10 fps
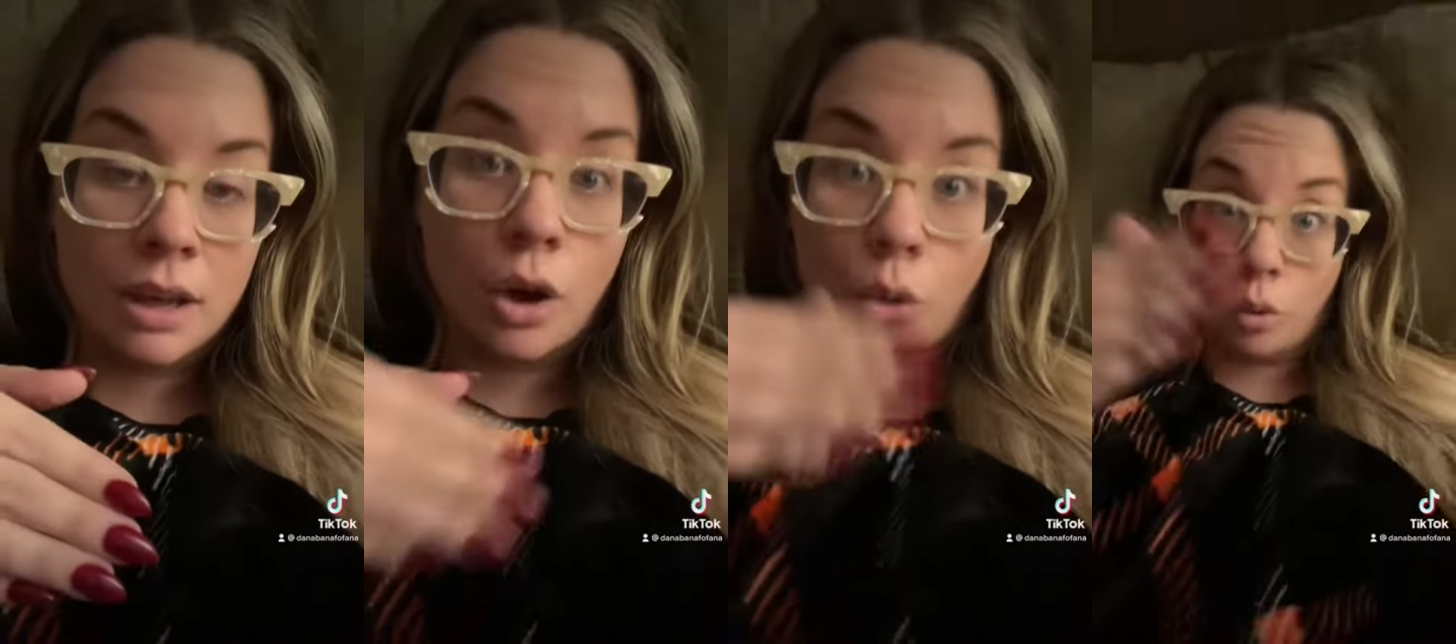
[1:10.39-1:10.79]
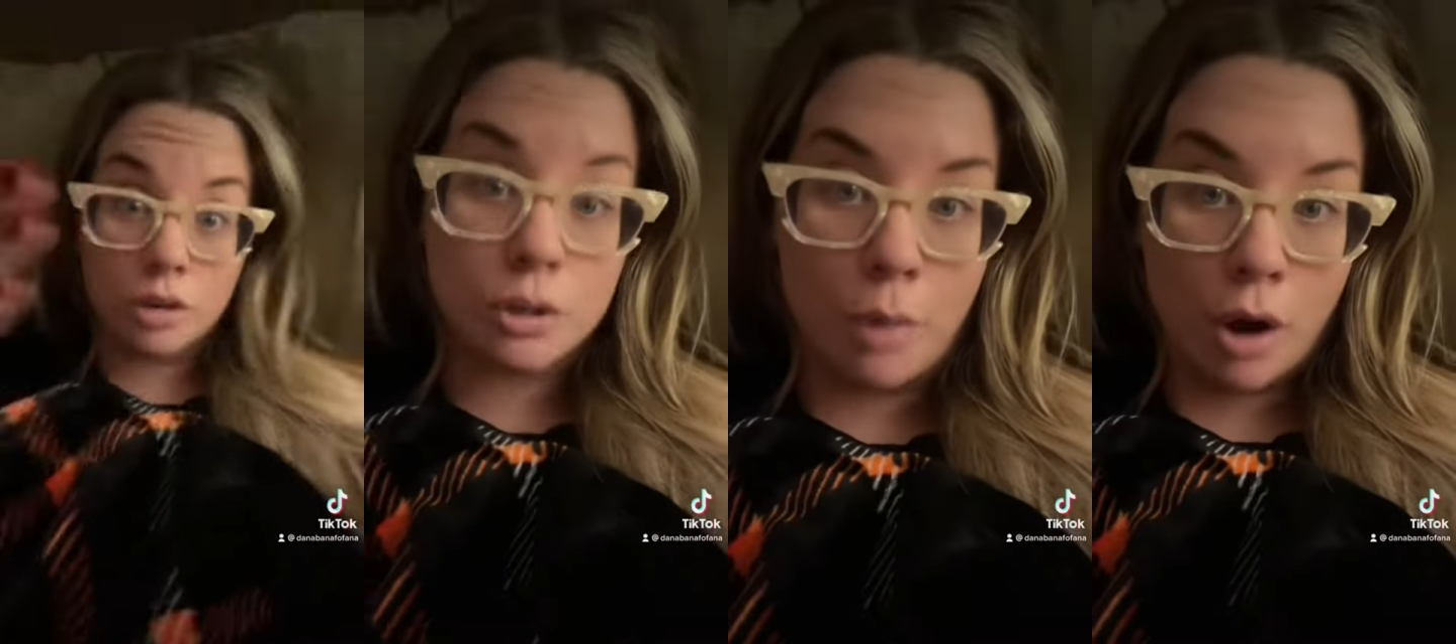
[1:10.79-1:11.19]
or
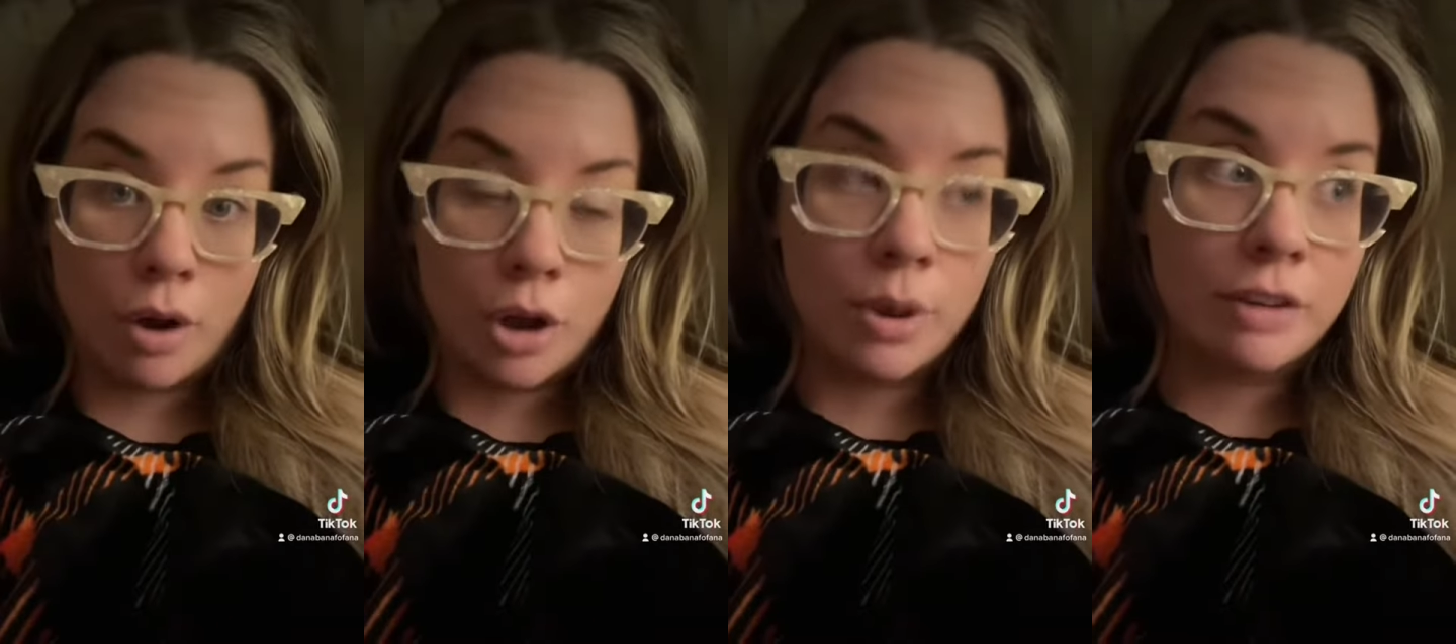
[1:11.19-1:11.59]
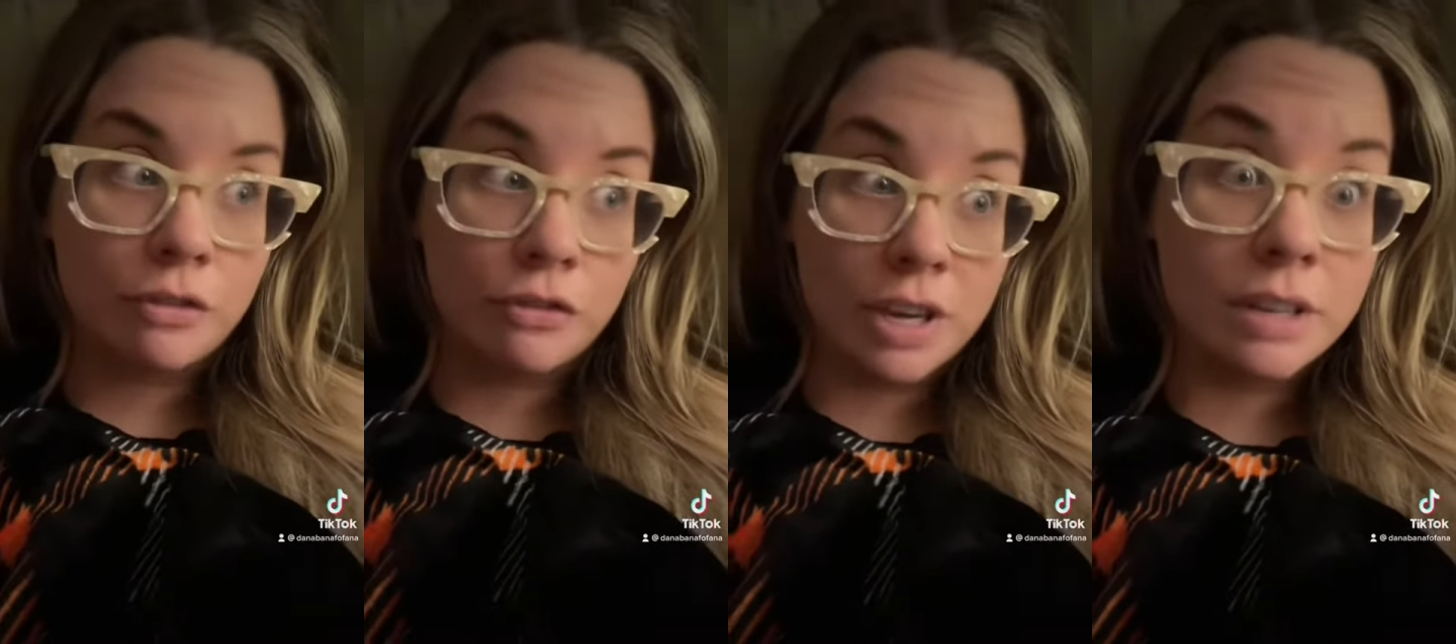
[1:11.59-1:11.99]
tomorrow, it
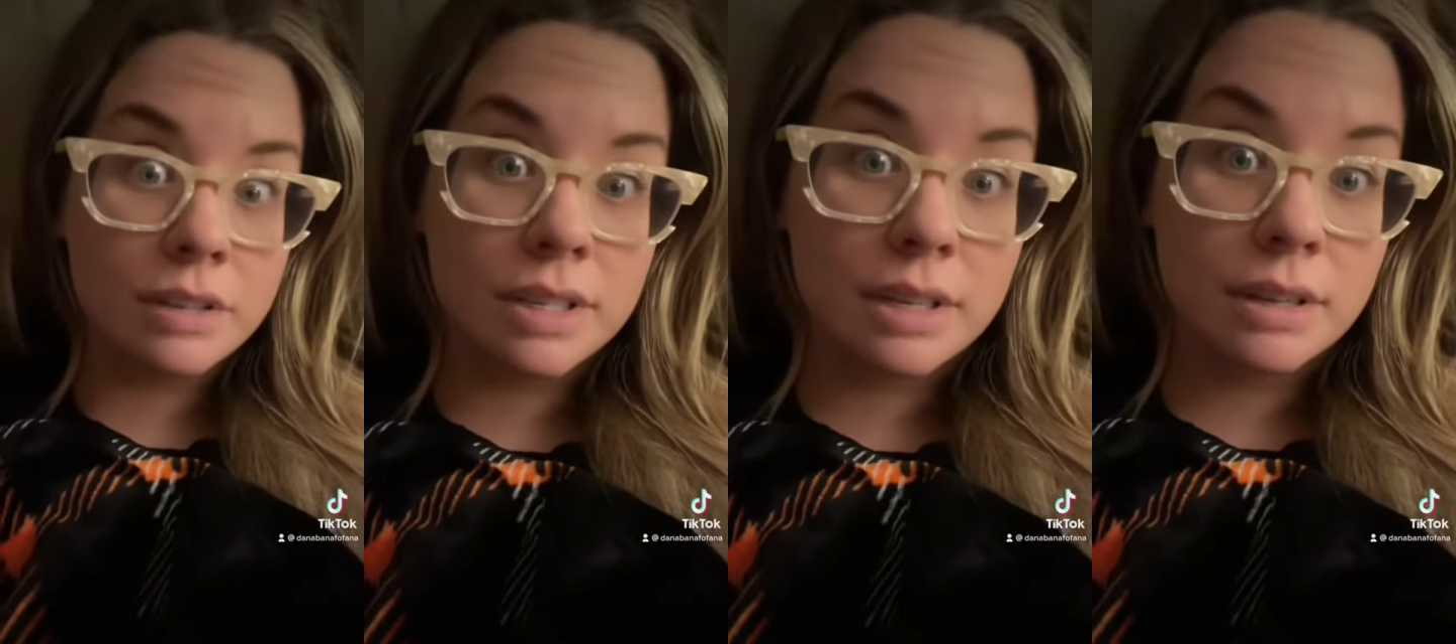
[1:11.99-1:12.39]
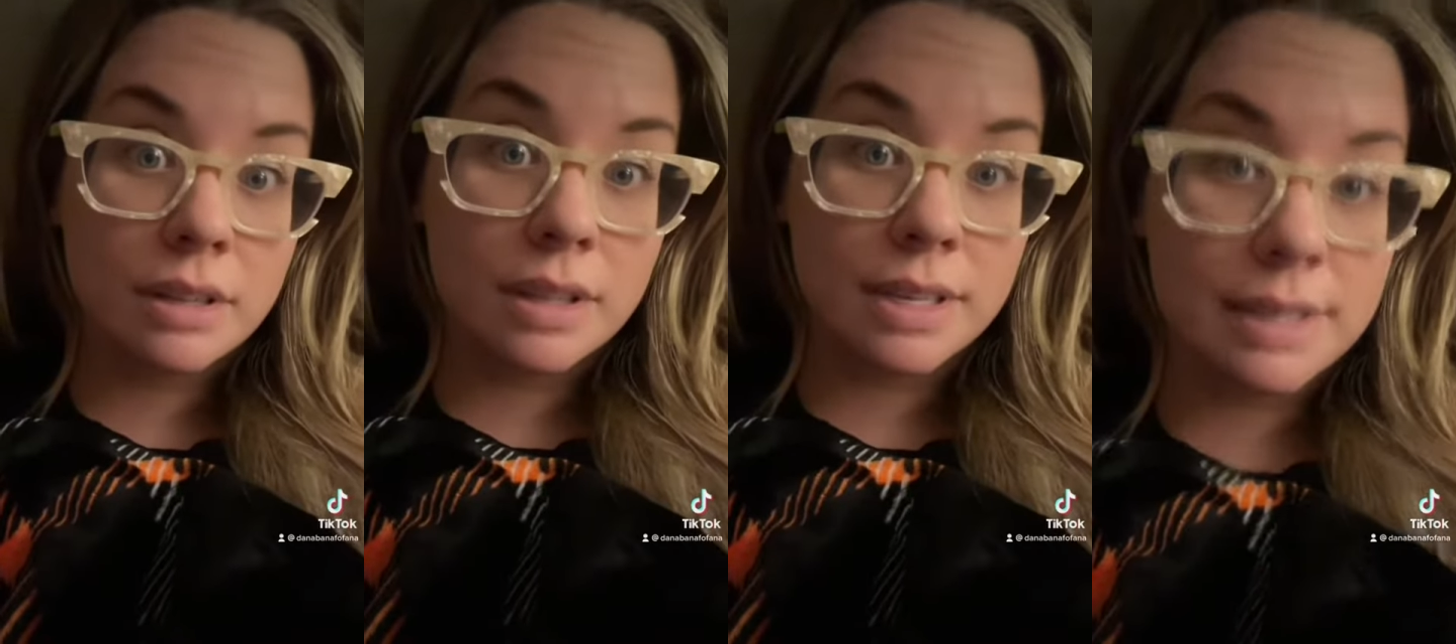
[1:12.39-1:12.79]
feels the
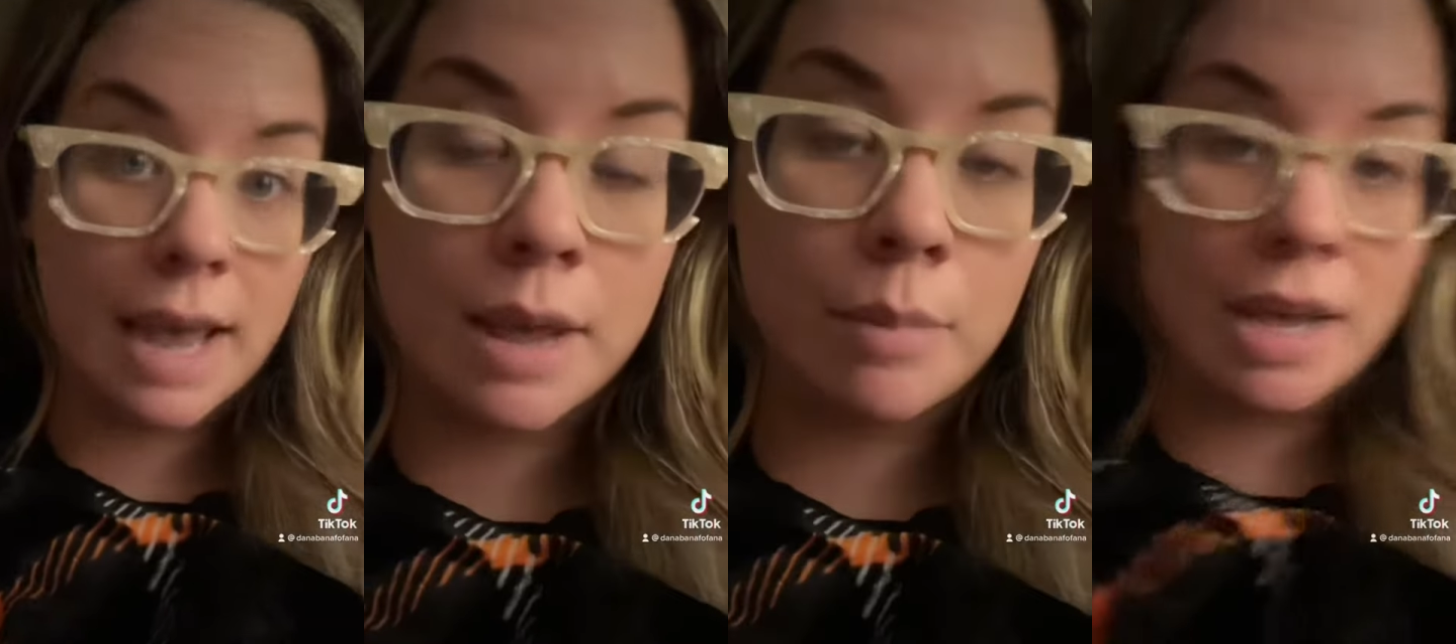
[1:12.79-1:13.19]
same as